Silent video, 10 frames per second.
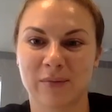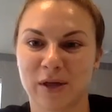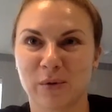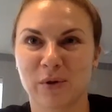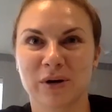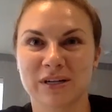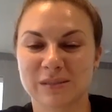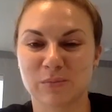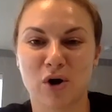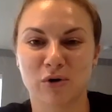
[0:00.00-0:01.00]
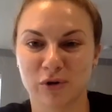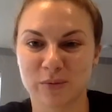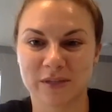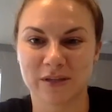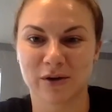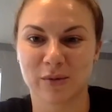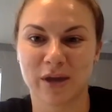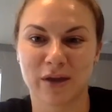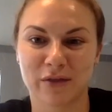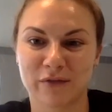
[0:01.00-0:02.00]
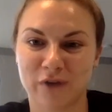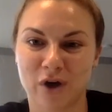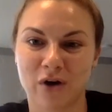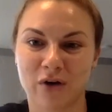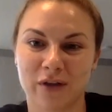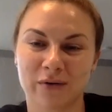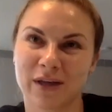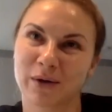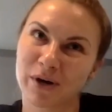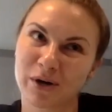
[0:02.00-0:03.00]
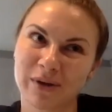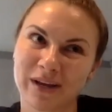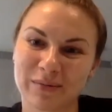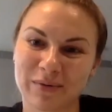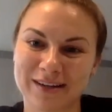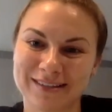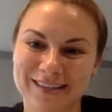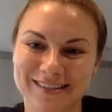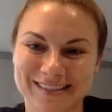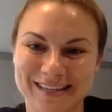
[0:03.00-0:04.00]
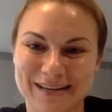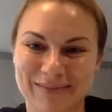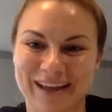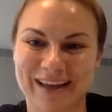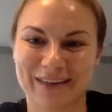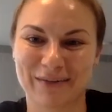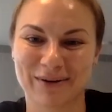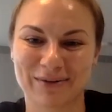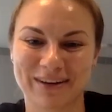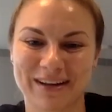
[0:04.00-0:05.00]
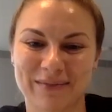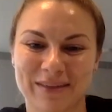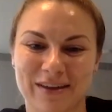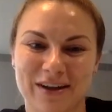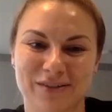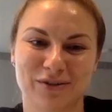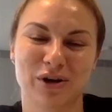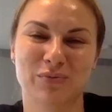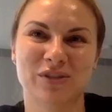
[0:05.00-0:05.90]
Like we were in small groups a little bit in the fall and they were like, when are we going to practice as a team again? Like, when are we going to be there as a group?